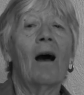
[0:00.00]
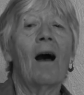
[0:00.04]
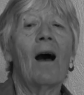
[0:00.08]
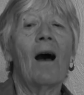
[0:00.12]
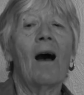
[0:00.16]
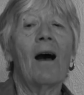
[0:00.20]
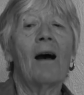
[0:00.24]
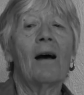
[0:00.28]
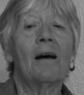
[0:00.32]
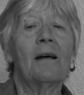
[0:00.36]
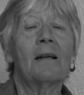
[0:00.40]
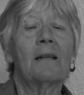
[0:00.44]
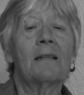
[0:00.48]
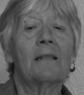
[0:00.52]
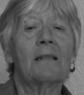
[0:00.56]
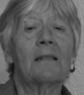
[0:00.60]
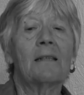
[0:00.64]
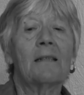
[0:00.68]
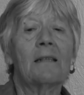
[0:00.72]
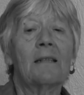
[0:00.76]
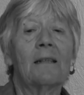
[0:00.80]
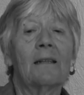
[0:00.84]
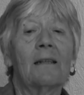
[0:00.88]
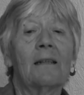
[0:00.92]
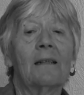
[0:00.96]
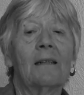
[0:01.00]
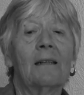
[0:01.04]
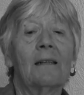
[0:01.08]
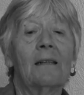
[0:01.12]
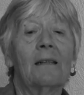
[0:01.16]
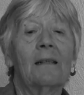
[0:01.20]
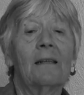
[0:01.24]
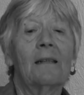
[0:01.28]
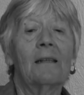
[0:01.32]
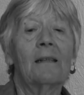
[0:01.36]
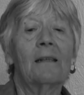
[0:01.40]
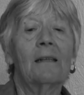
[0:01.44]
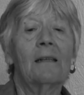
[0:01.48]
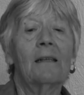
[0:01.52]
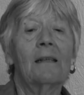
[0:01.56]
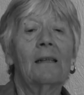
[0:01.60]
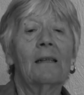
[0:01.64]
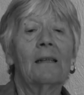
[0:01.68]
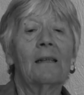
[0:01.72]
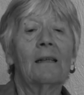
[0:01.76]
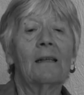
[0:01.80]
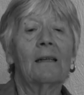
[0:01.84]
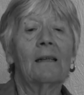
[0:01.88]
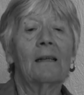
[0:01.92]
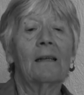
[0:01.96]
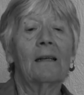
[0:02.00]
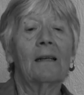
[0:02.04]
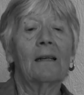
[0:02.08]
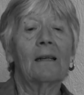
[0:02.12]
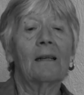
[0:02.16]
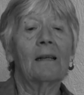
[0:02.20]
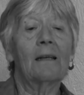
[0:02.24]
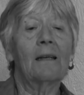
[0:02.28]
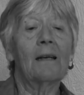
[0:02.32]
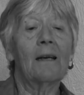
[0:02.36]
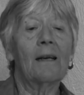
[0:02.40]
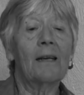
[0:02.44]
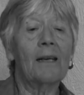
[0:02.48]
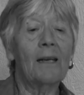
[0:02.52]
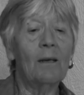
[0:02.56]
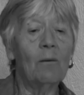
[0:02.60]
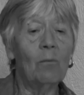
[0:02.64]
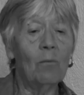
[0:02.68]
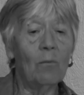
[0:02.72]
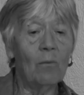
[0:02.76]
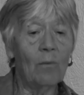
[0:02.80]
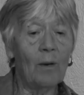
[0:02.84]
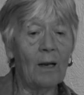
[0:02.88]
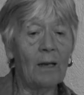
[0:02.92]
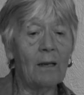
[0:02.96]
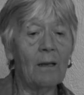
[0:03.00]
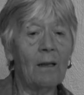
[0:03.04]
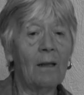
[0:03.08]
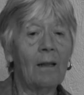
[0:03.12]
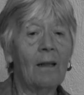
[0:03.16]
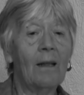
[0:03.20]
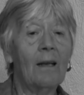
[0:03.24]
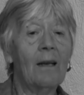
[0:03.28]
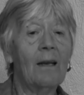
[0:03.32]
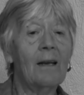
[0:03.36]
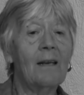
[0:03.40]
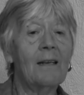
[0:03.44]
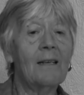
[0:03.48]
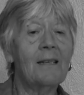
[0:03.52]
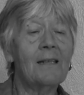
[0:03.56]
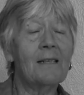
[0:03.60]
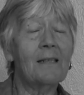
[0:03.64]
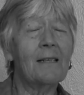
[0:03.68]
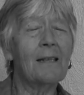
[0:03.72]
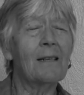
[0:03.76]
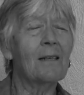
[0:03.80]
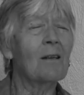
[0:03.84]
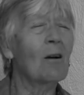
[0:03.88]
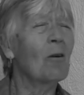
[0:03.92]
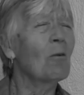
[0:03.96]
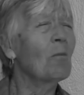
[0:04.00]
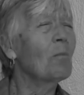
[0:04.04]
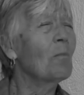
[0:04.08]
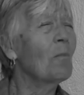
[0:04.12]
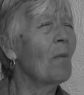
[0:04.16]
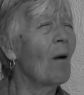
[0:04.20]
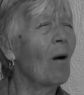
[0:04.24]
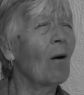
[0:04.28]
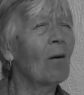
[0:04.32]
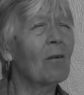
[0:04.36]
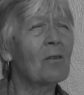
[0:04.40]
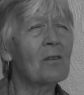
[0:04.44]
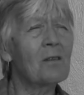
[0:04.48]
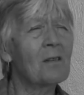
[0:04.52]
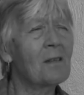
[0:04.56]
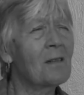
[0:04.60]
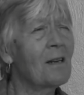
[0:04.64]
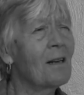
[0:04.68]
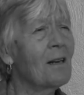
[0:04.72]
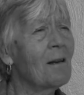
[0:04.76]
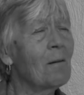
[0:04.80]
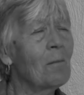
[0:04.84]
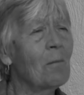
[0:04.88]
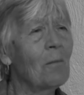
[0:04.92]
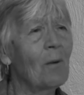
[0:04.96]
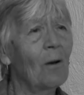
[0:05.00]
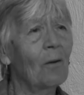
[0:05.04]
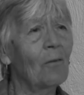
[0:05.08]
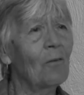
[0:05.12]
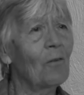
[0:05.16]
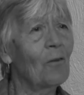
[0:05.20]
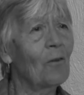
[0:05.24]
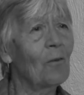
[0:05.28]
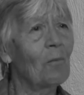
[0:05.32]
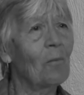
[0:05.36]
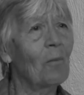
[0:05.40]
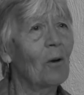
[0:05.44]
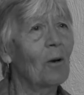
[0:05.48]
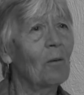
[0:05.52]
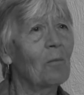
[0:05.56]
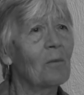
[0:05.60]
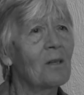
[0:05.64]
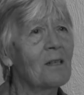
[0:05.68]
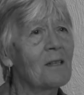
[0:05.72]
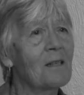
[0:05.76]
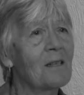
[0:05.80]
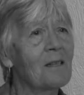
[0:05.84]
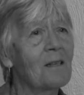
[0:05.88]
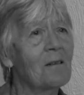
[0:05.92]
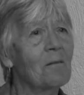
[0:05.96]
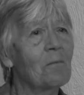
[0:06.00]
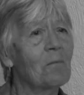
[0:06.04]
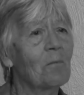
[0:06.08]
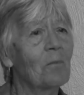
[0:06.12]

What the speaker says: And he went there. He said, I'll stay a month, Mum," he said.